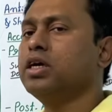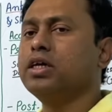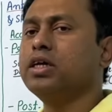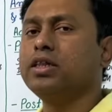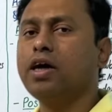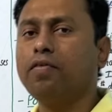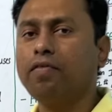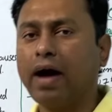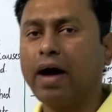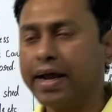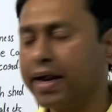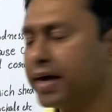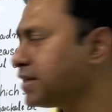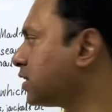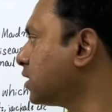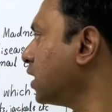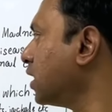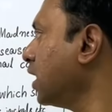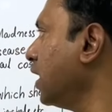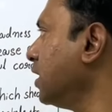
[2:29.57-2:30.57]
The
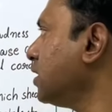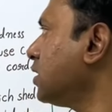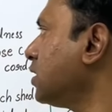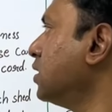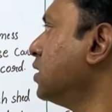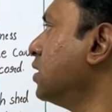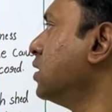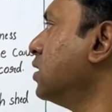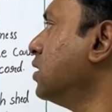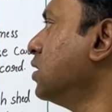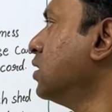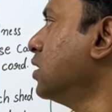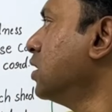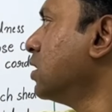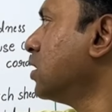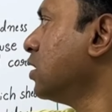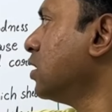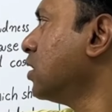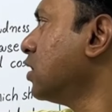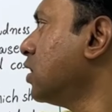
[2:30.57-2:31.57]
virus is,
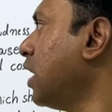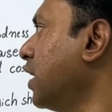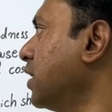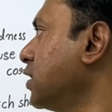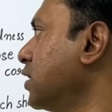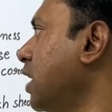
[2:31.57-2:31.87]
that is